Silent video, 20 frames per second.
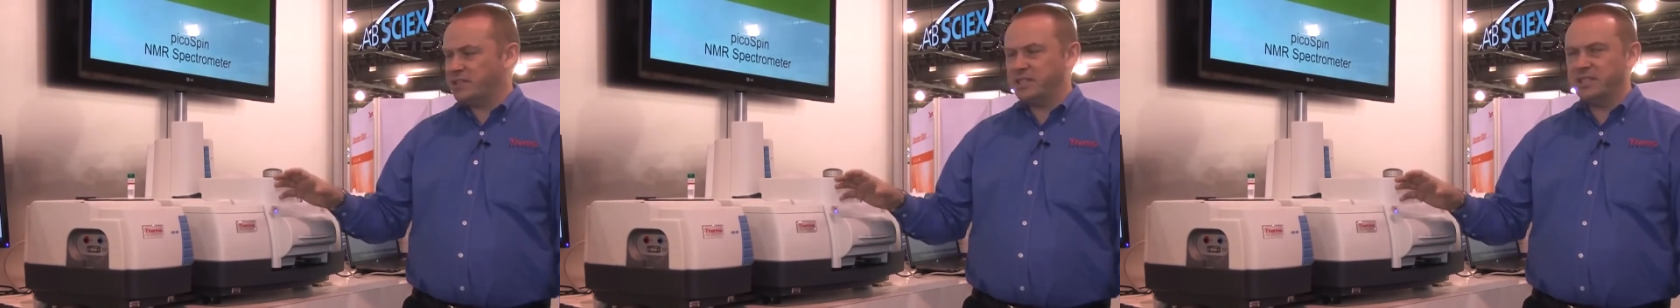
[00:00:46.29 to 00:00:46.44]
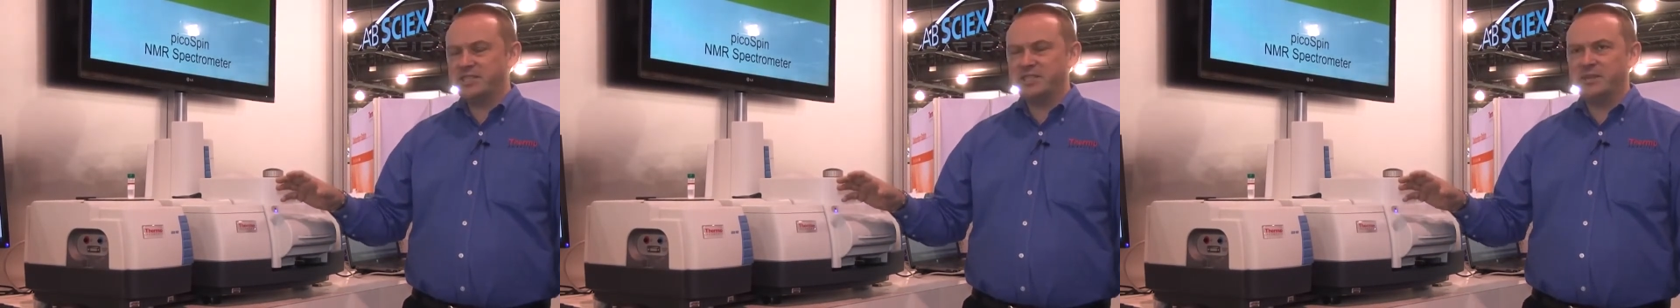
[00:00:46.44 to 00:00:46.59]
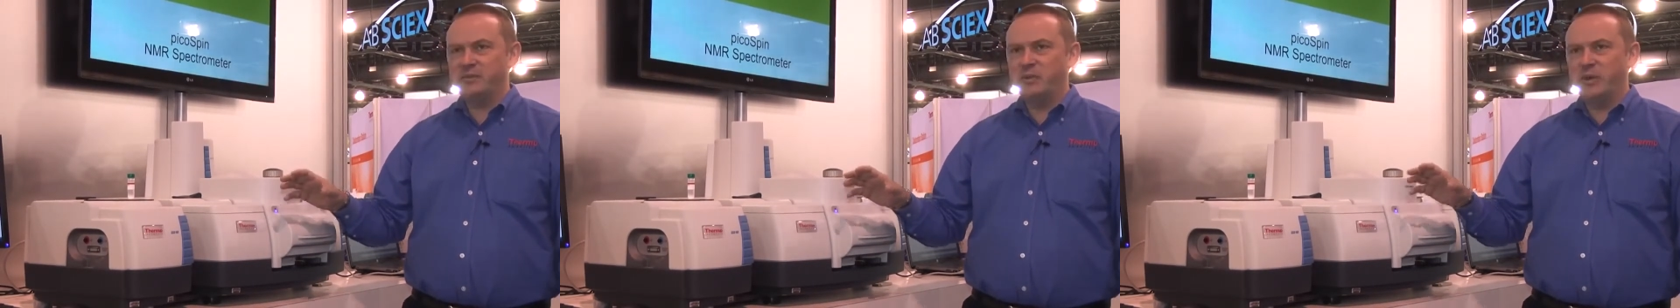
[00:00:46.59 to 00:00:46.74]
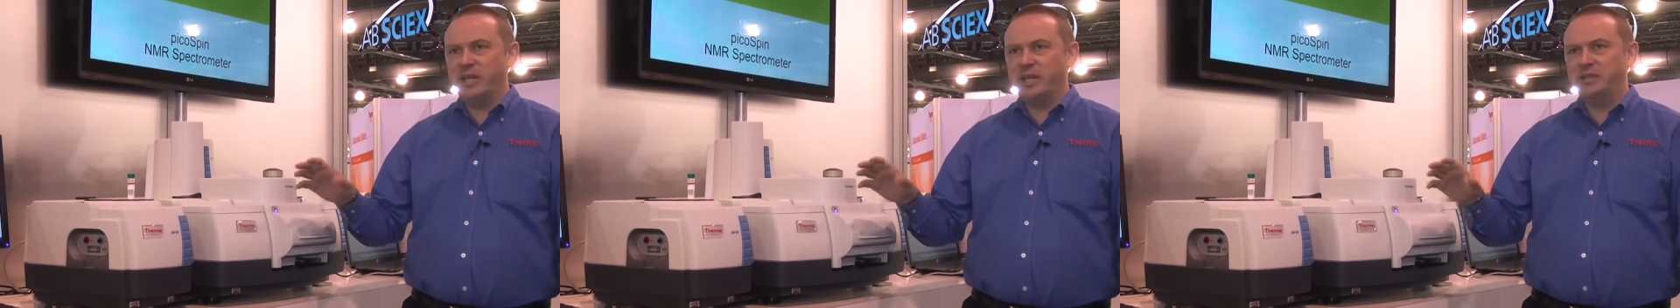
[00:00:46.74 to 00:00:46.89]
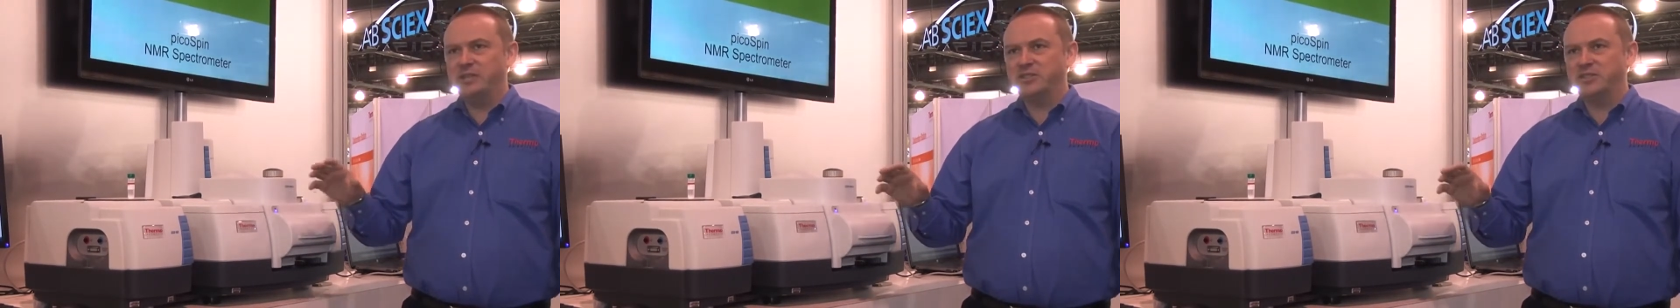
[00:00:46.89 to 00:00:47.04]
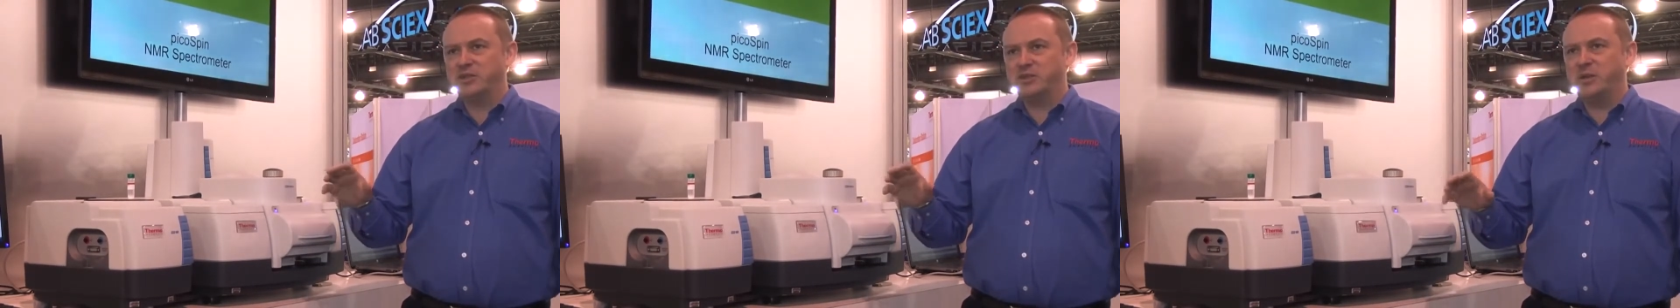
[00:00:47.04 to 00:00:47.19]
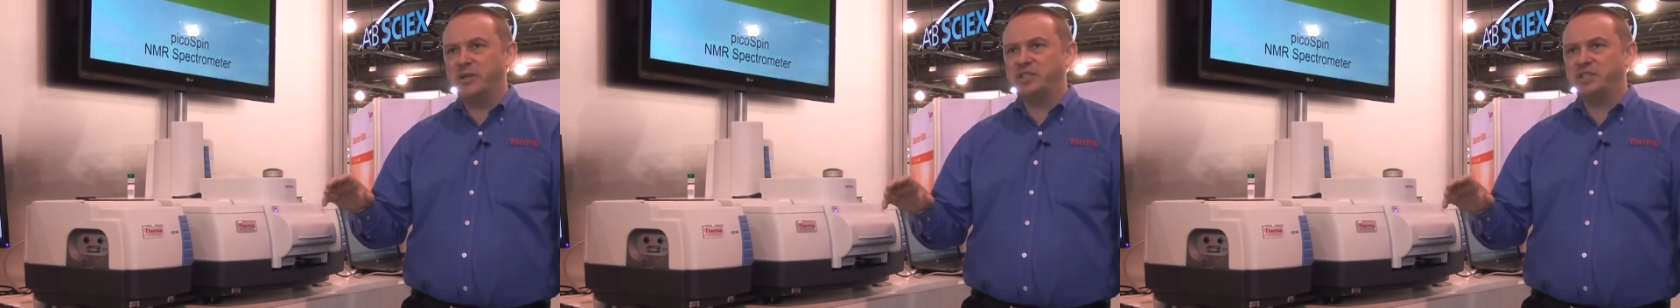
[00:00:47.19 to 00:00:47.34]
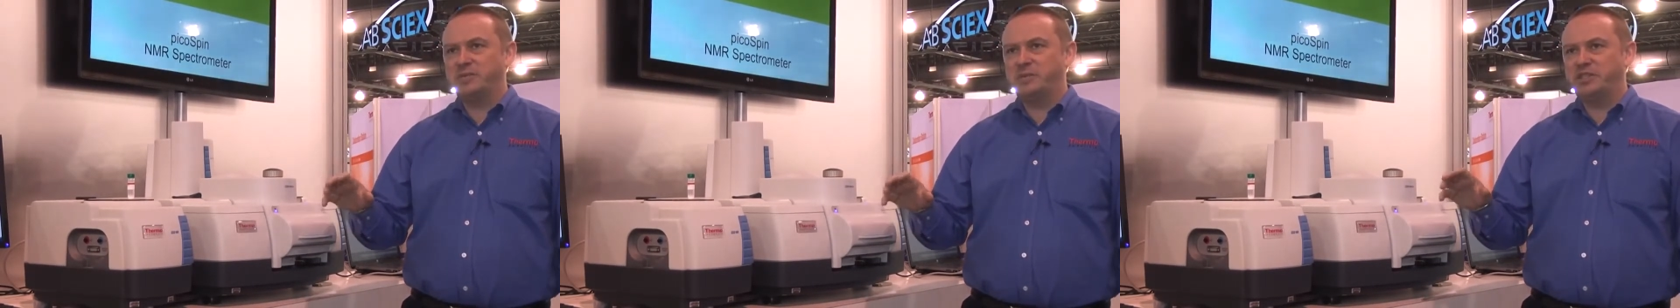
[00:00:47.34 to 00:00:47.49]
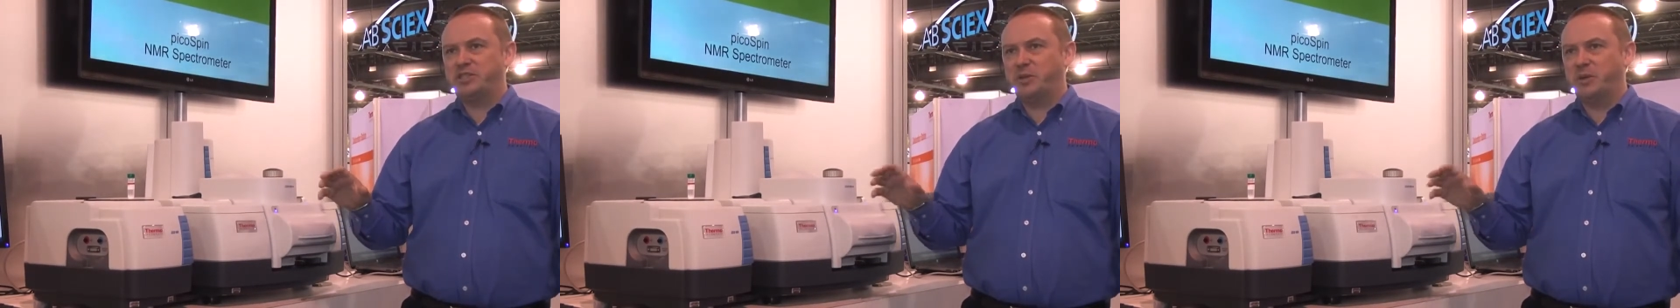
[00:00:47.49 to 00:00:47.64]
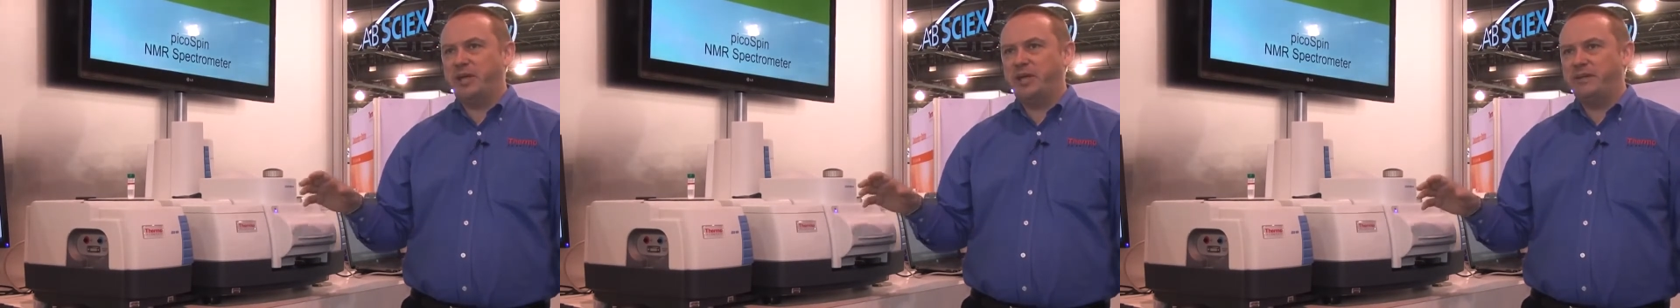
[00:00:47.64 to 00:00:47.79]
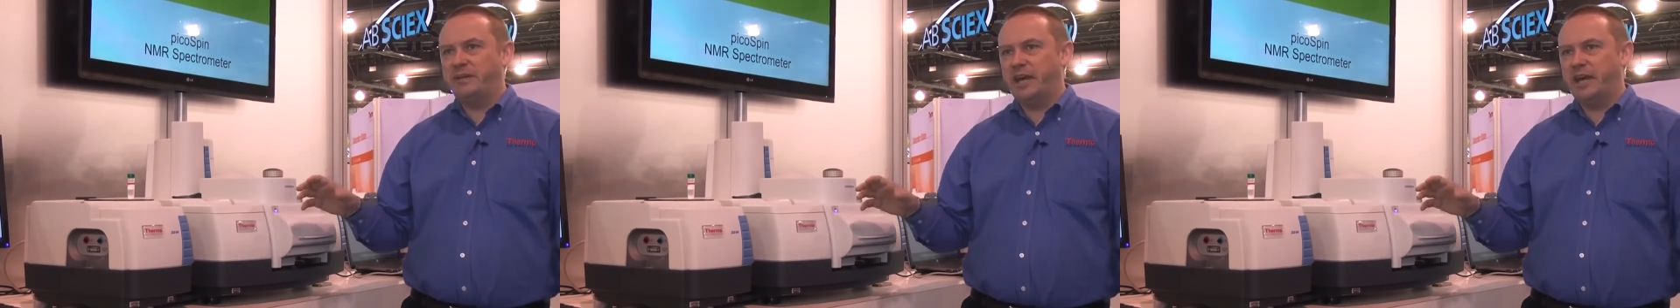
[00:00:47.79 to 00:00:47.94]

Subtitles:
system we can switch between